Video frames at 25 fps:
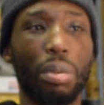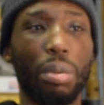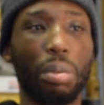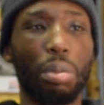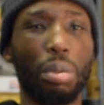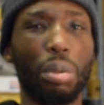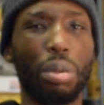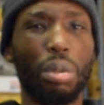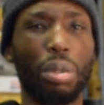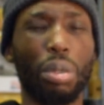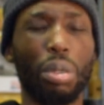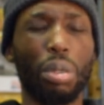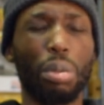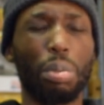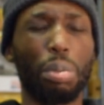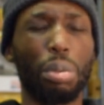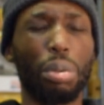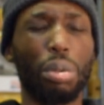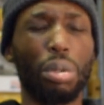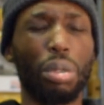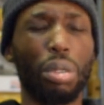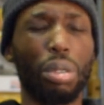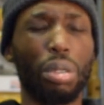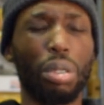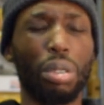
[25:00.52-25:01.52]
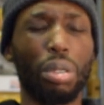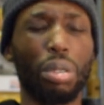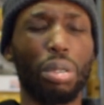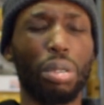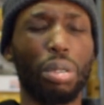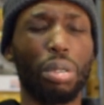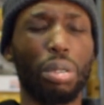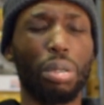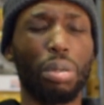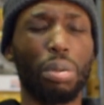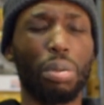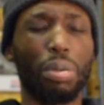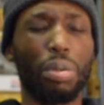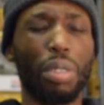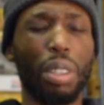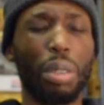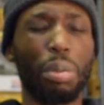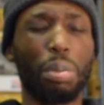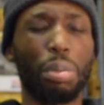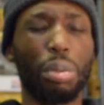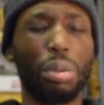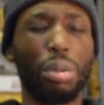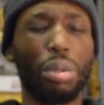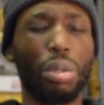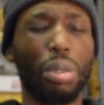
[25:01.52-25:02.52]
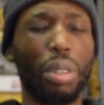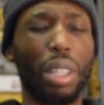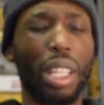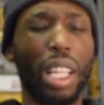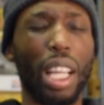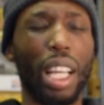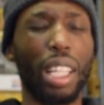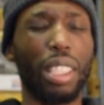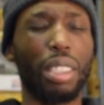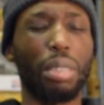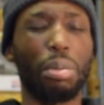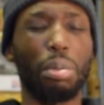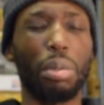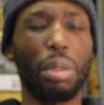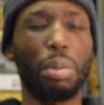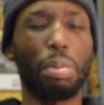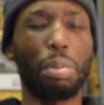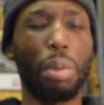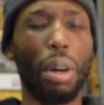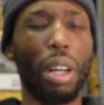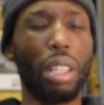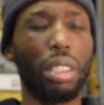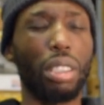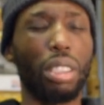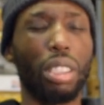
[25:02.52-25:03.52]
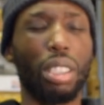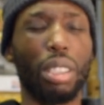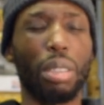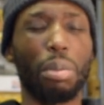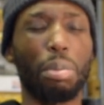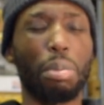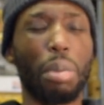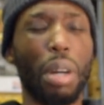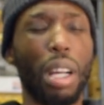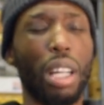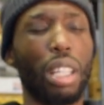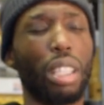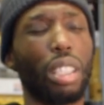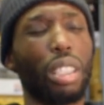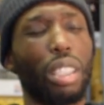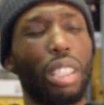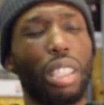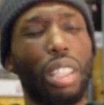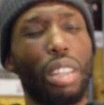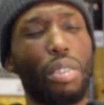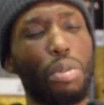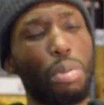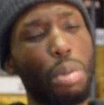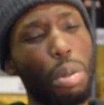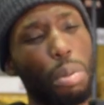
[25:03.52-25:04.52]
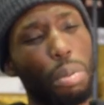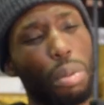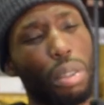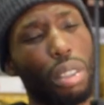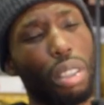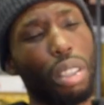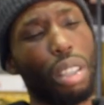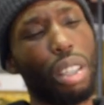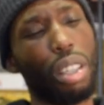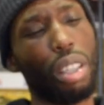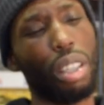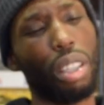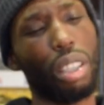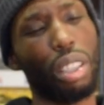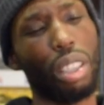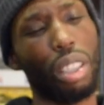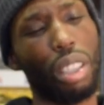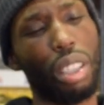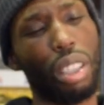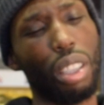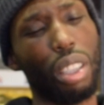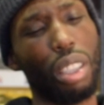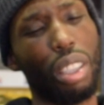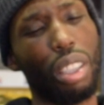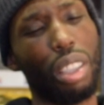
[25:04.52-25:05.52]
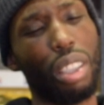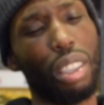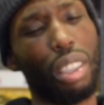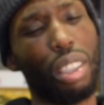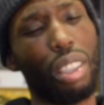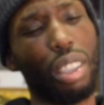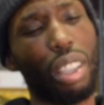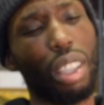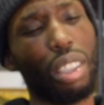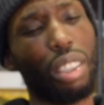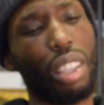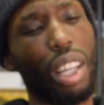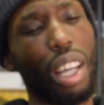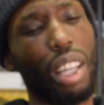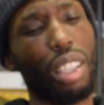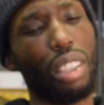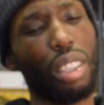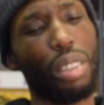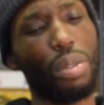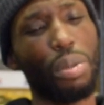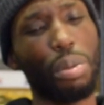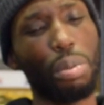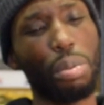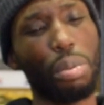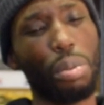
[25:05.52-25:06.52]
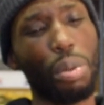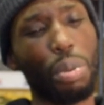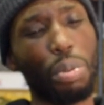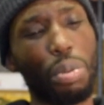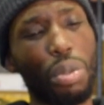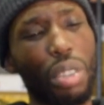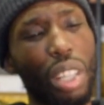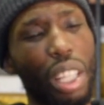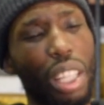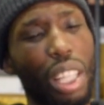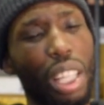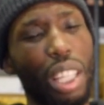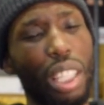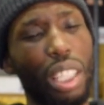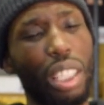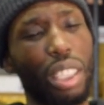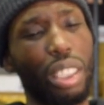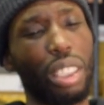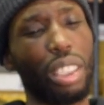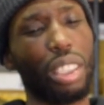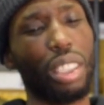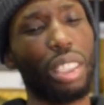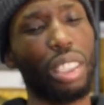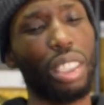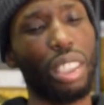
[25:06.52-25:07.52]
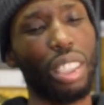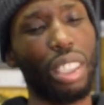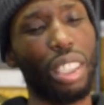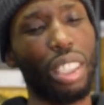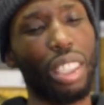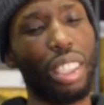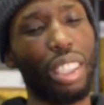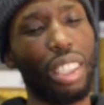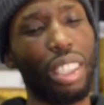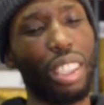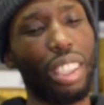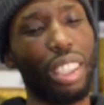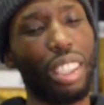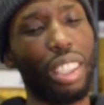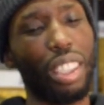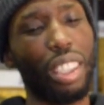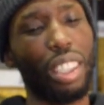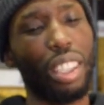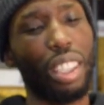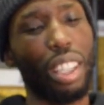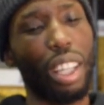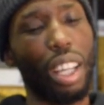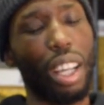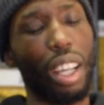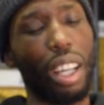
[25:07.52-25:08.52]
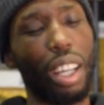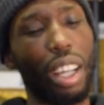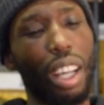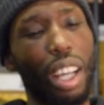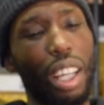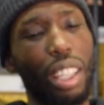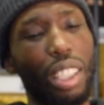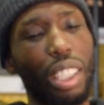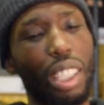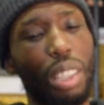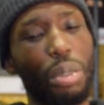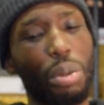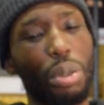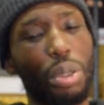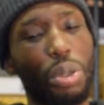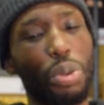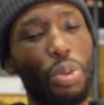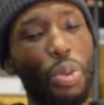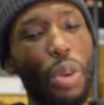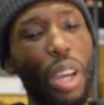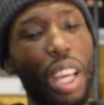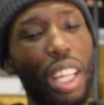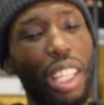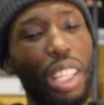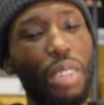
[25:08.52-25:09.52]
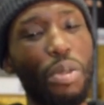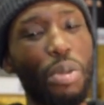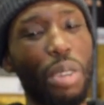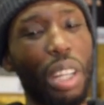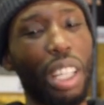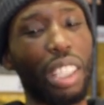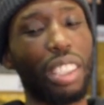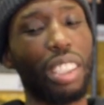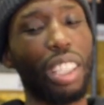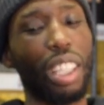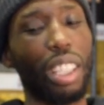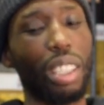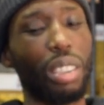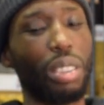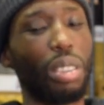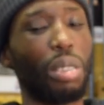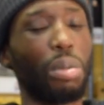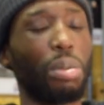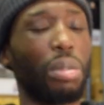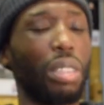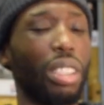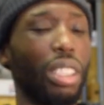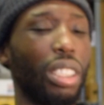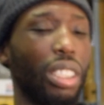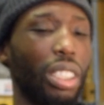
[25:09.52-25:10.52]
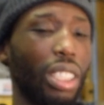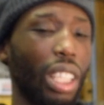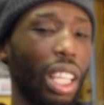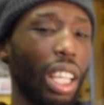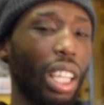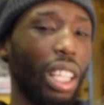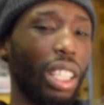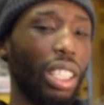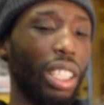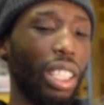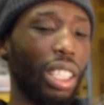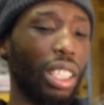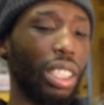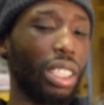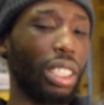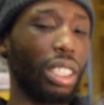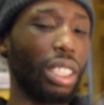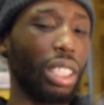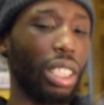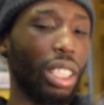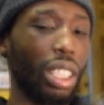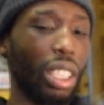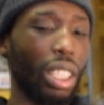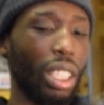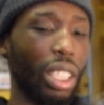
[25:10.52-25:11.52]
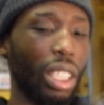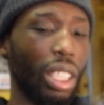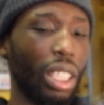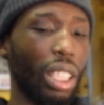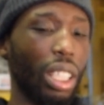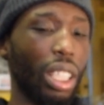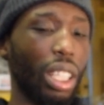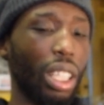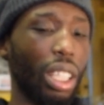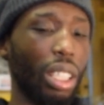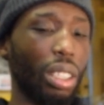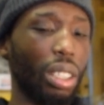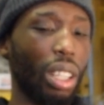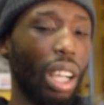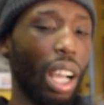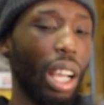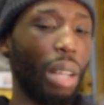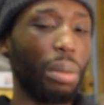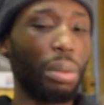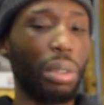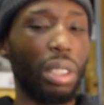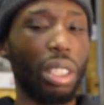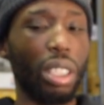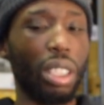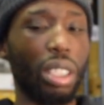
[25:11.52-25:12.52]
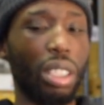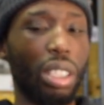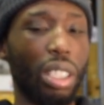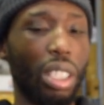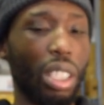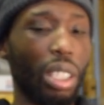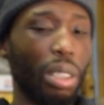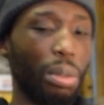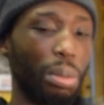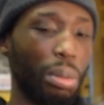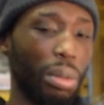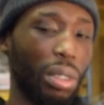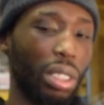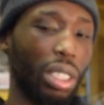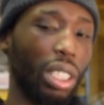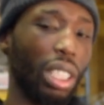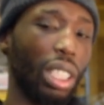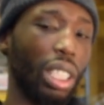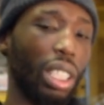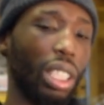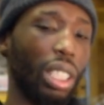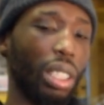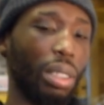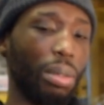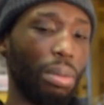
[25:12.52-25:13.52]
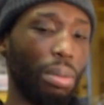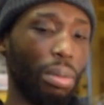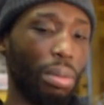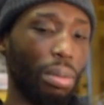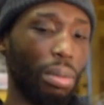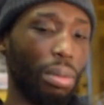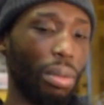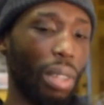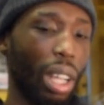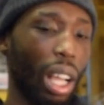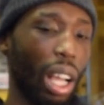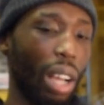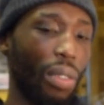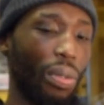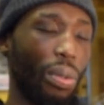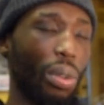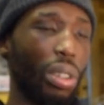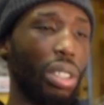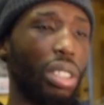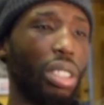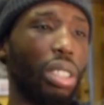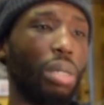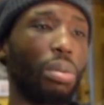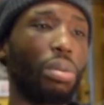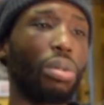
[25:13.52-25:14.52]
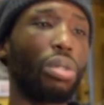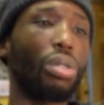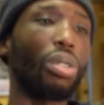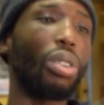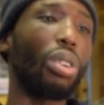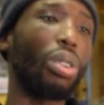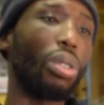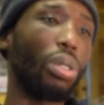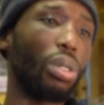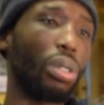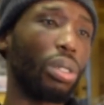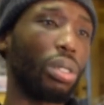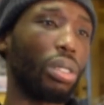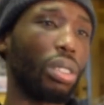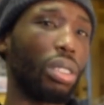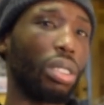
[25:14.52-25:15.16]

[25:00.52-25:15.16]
Bruno, no, Frank Bruno Academy punching a bag, and I remember saying, "Oh, that's that, is that from when we was at the Lynn?" And it was weird, even I said it to him to this day, and then coming to the gym, seeing him, I've watched him grow,